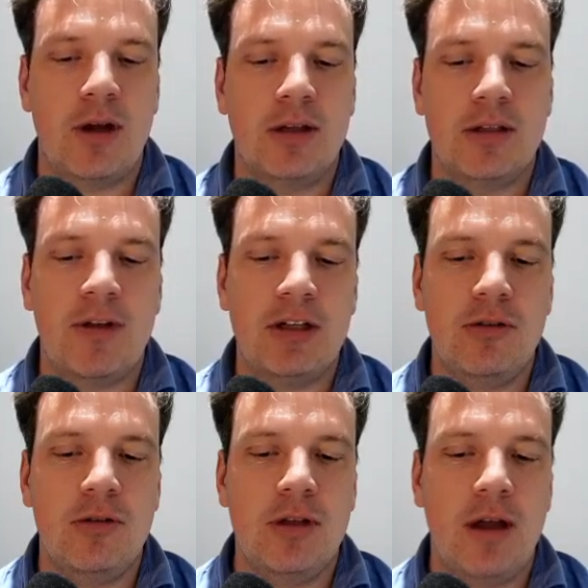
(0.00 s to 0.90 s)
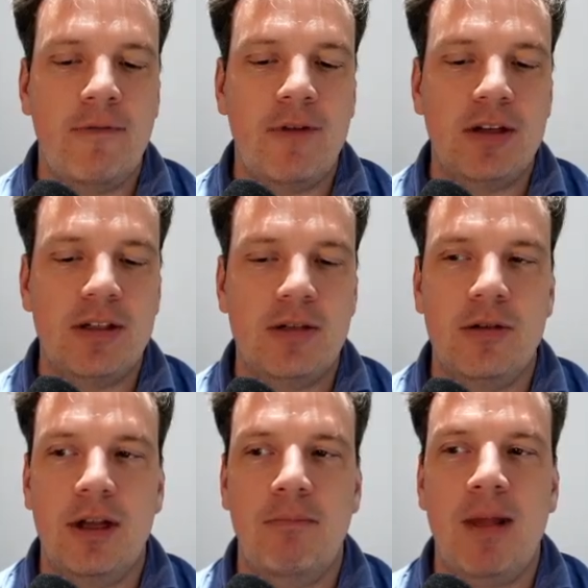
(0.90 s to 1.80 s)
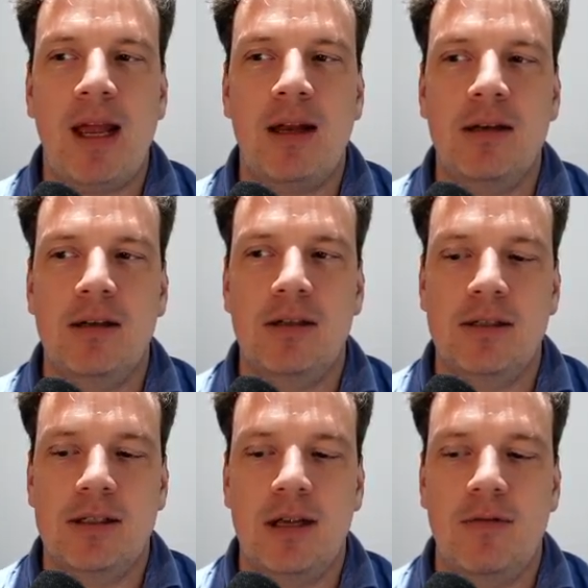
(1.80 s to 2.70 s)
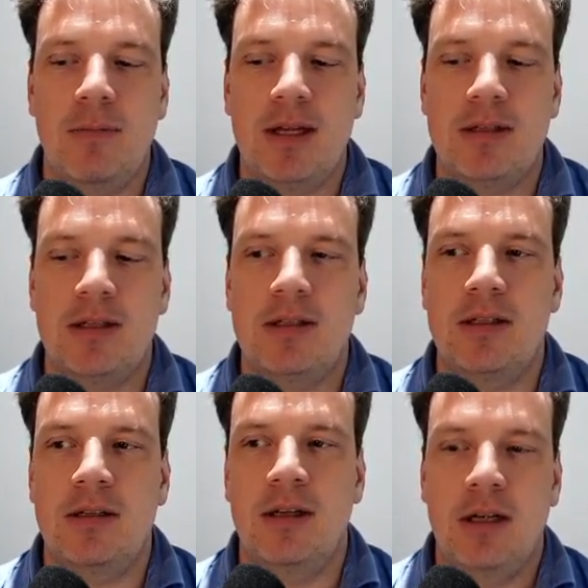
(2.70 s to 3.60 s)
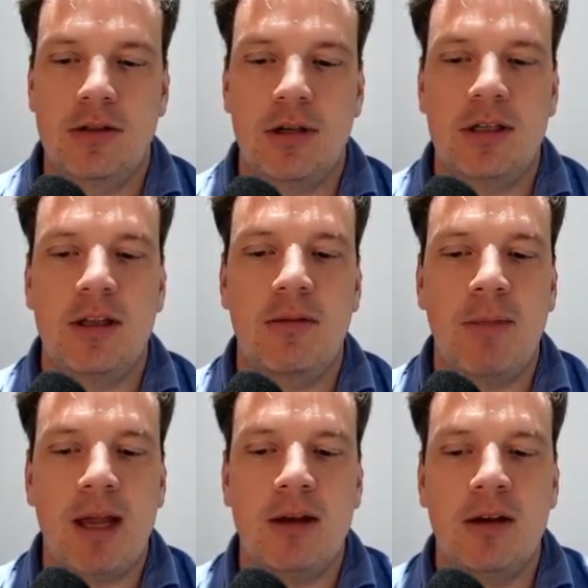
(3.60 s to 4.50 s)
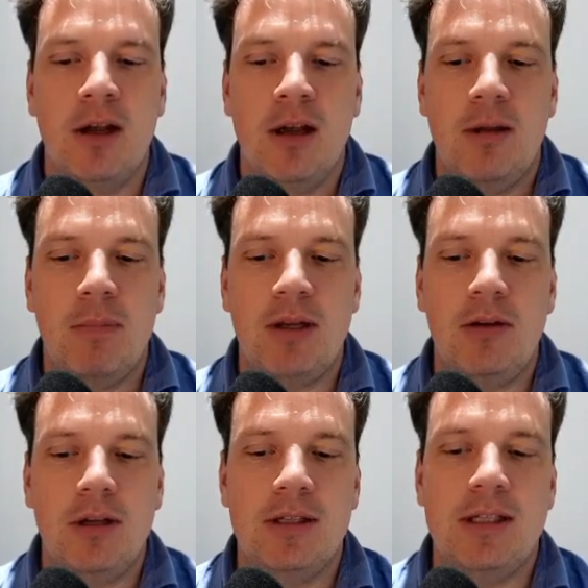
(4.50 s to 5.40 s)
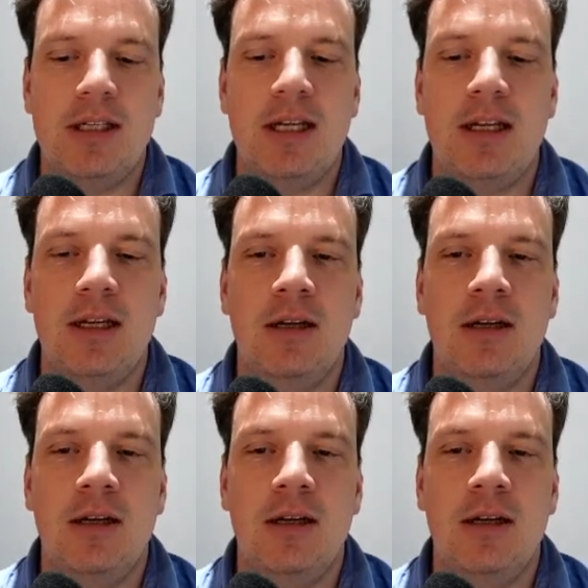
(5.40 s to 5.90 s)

Because if I just do the amend and just save the message, and so I did the amend, but you can see,